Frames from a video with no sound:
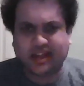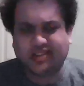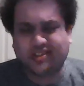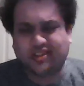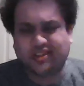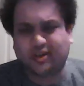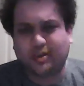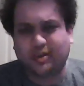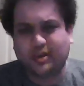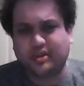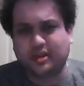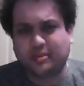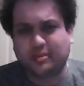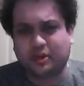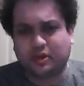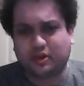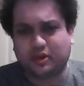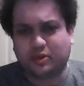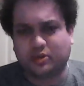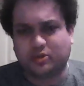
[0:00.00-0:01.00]
As always, I'm
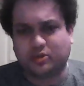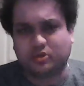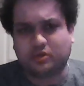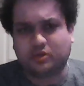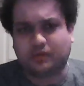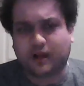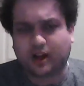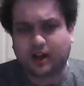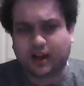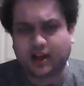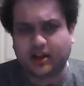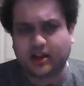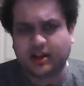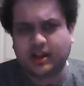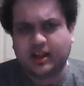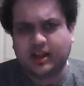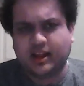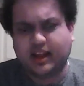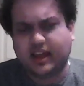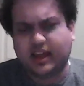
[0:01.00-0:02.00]
your host, Ravon,
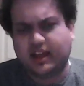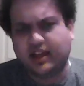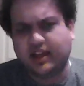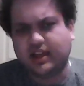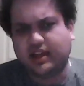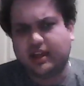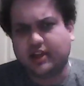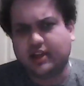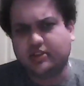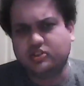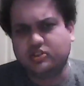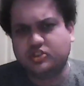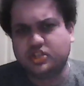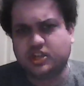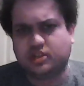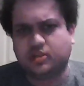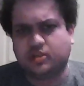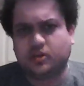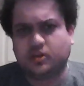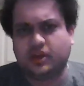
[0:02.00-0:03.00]
aka
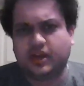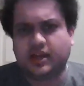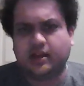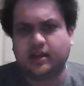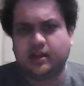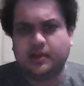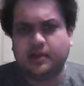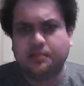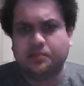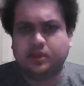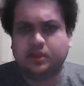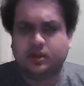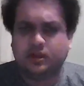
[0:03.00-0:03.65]
SG3. We